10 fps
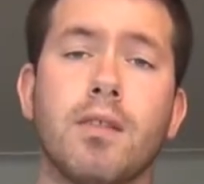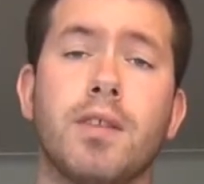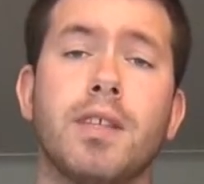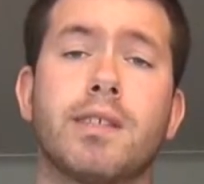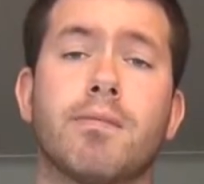
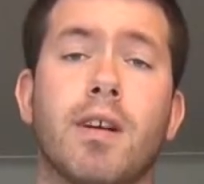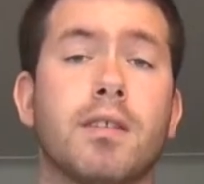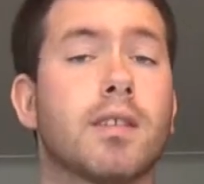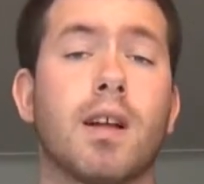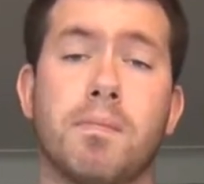These
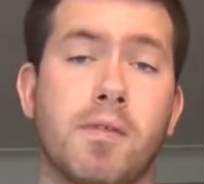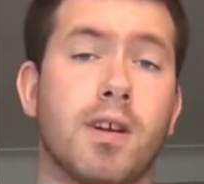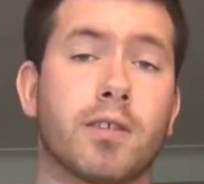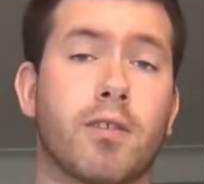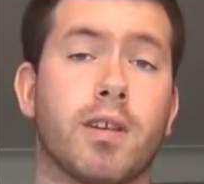run a couple
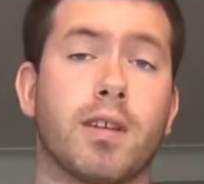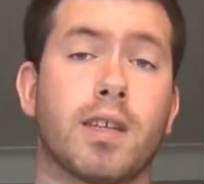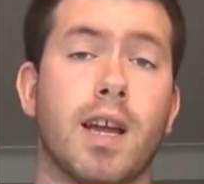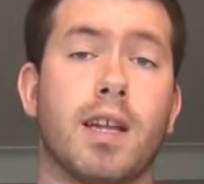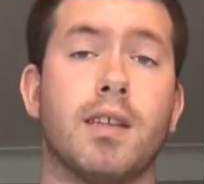hundred
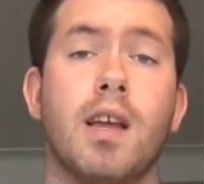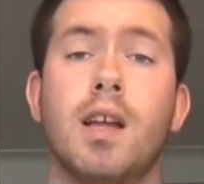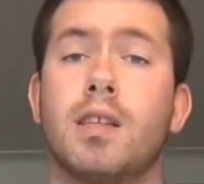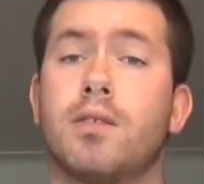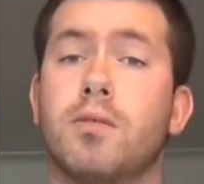again
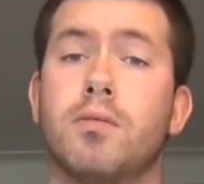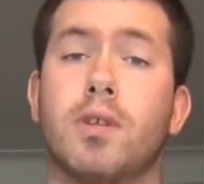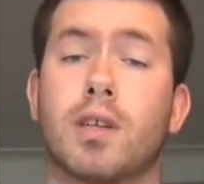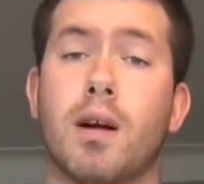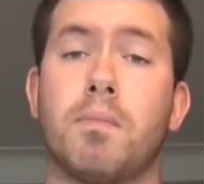
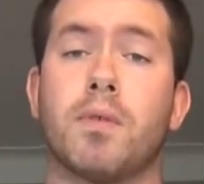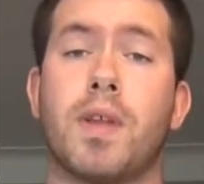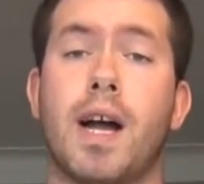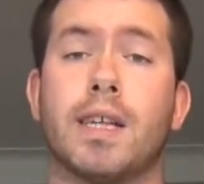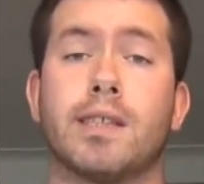to a couple
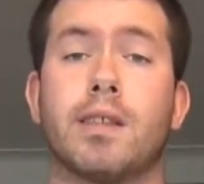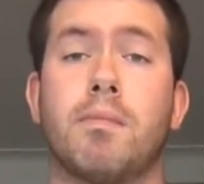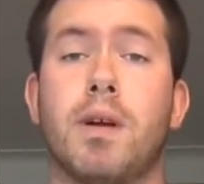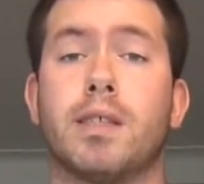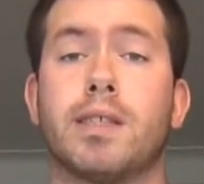thousand,
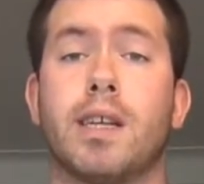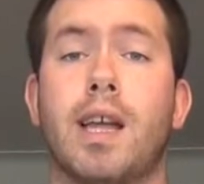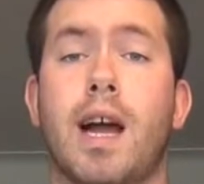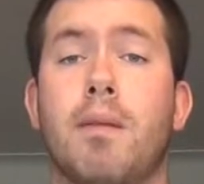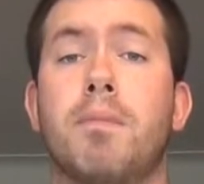depends
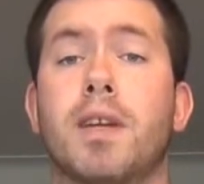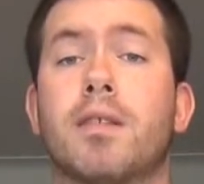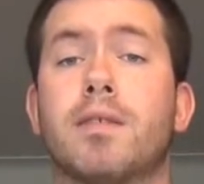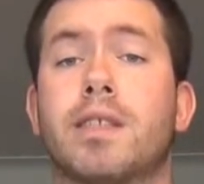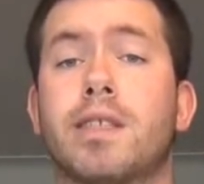on how
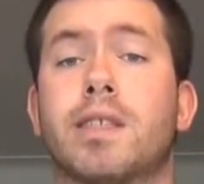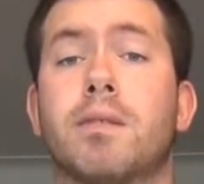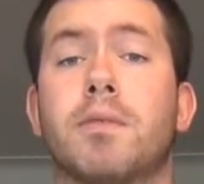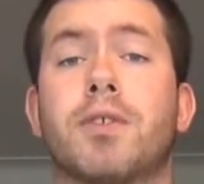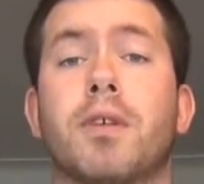big of a
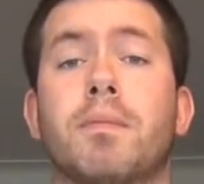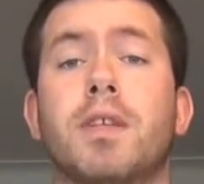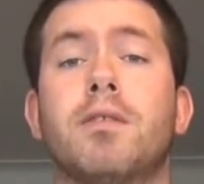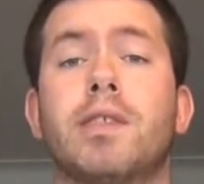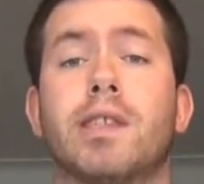system you're going
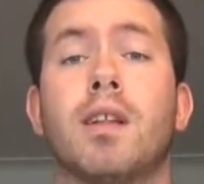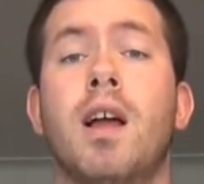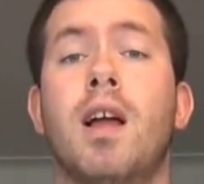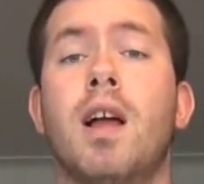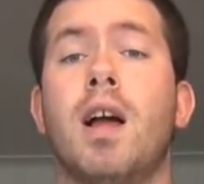to be using.
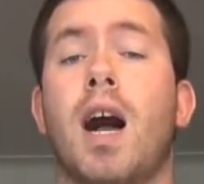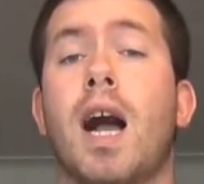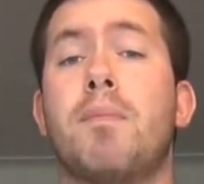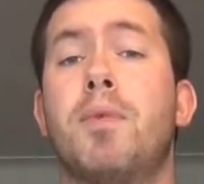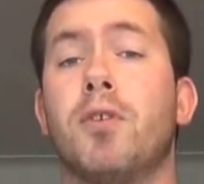
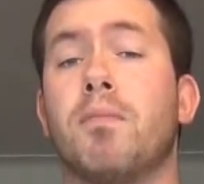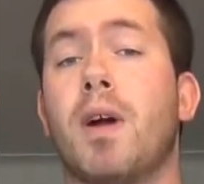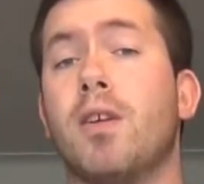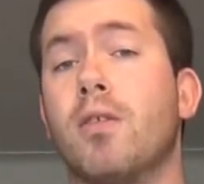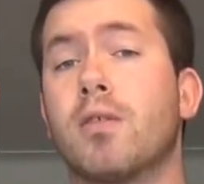I built
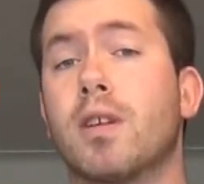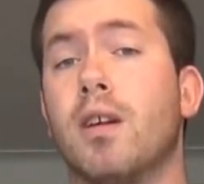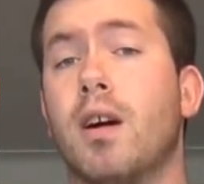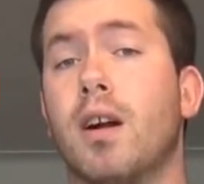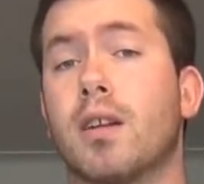my own
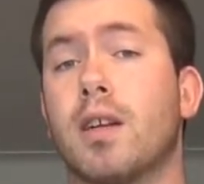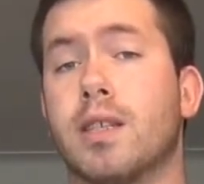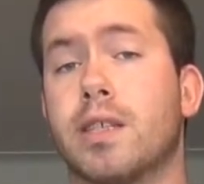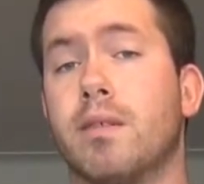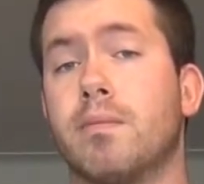
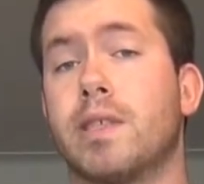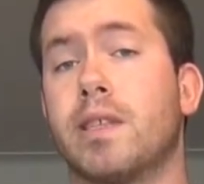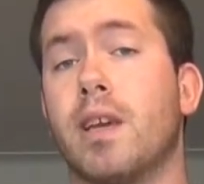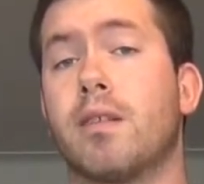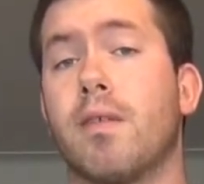custom
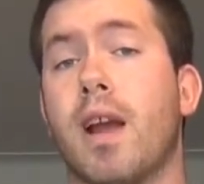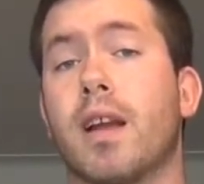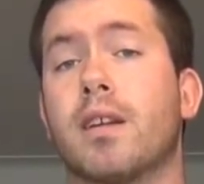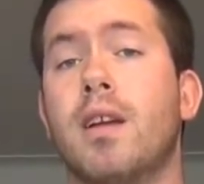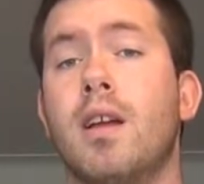snake
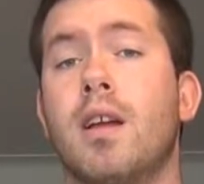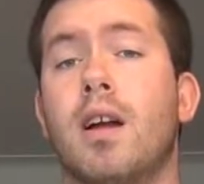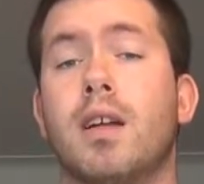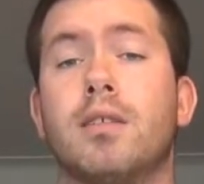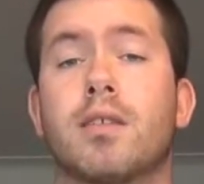rack,
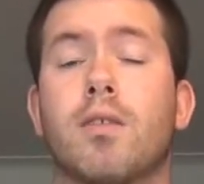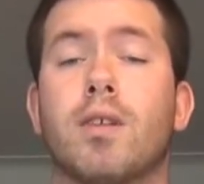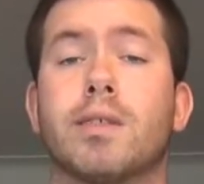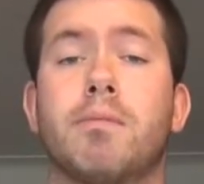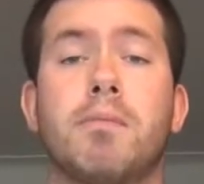and it
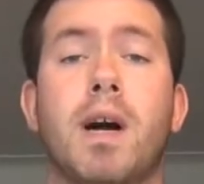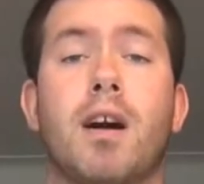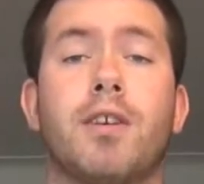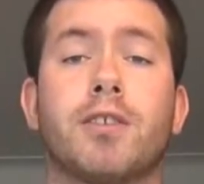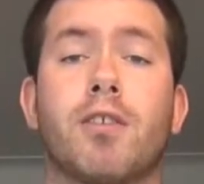cost me
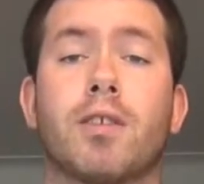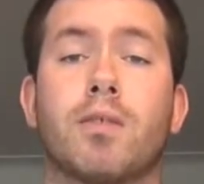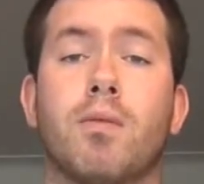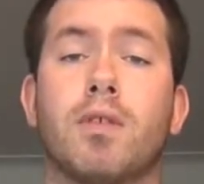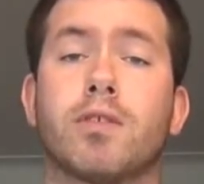about
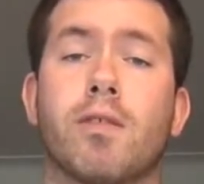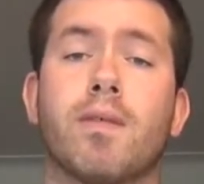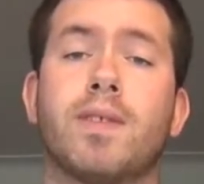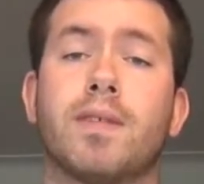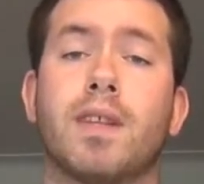$100 to
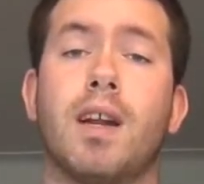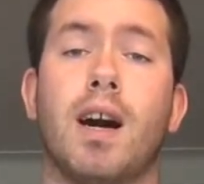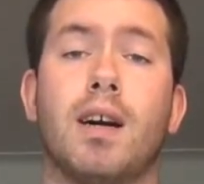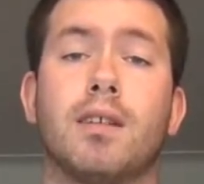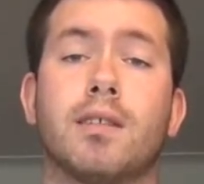
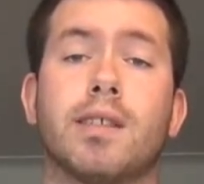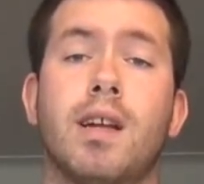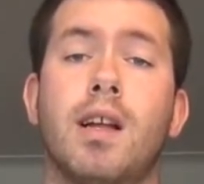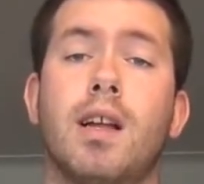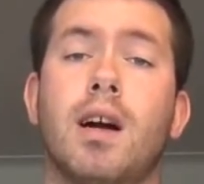$150.
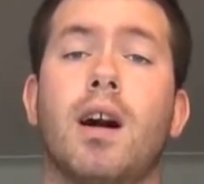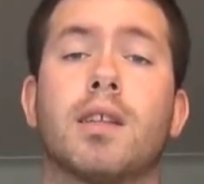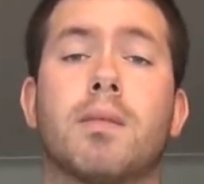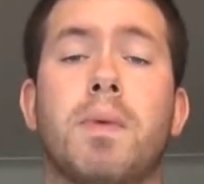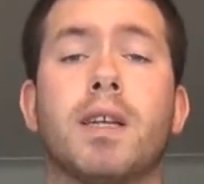
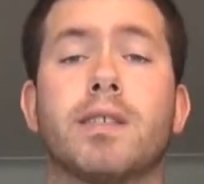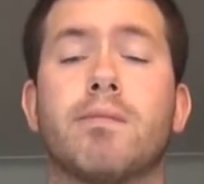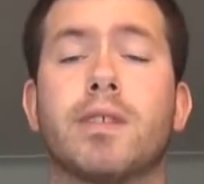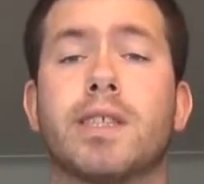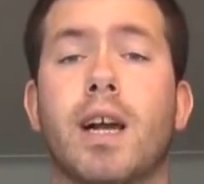It
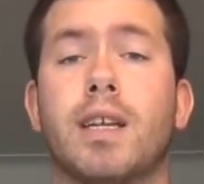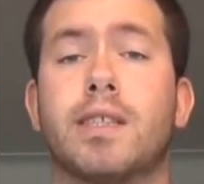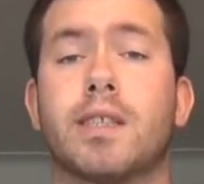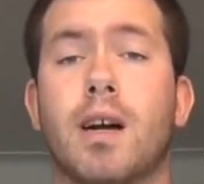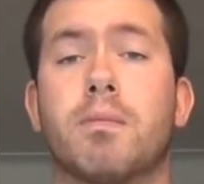depends what
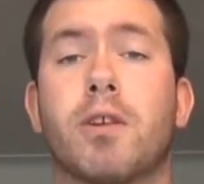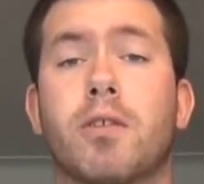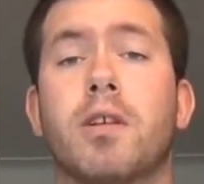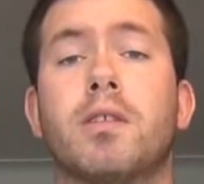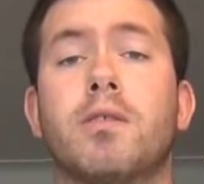size tubs
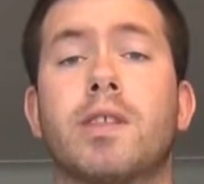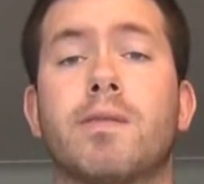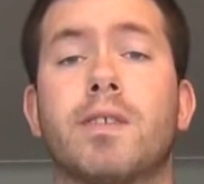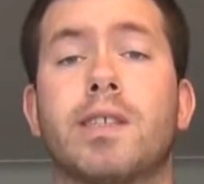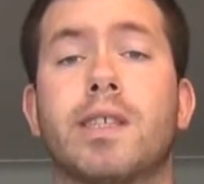you're going to use
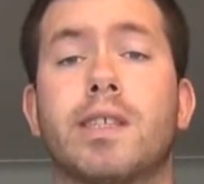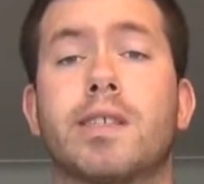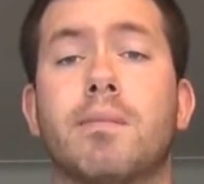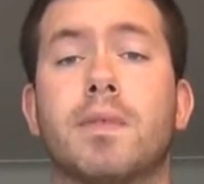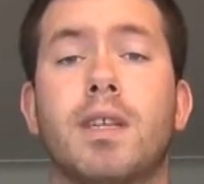for this
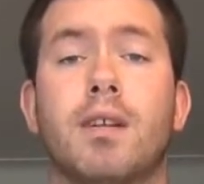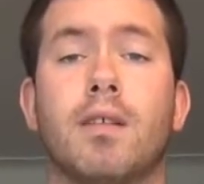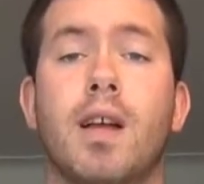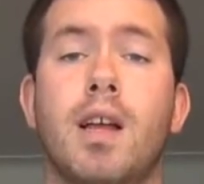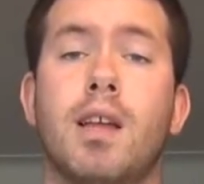system
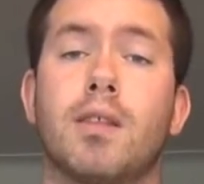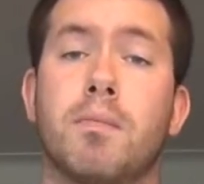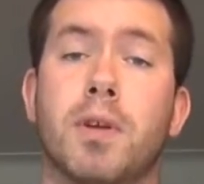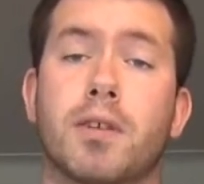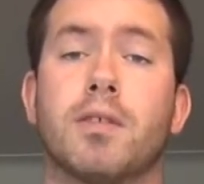too.
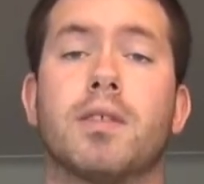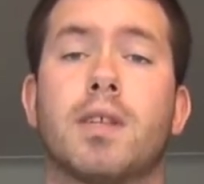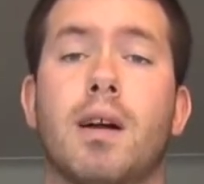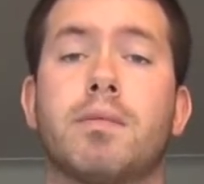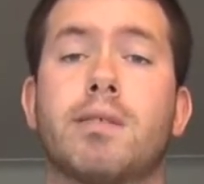the bigger the
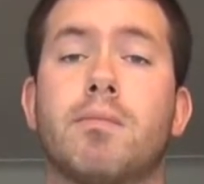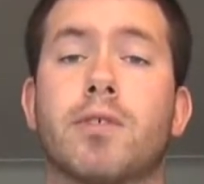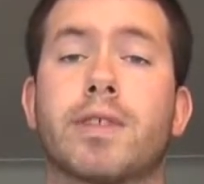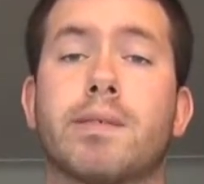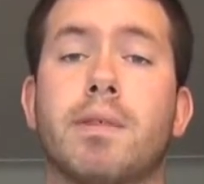tubs, the
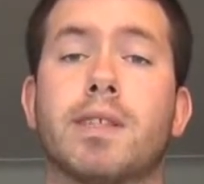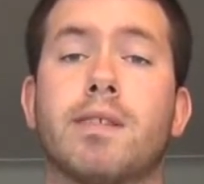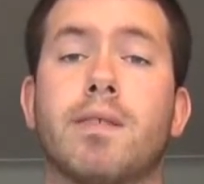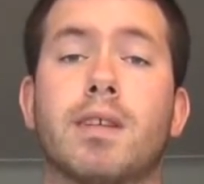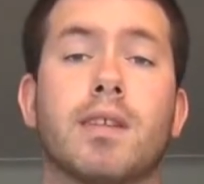more
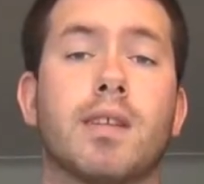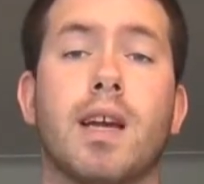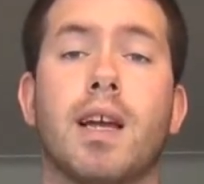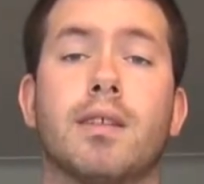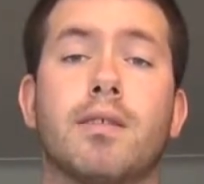expensive they could get.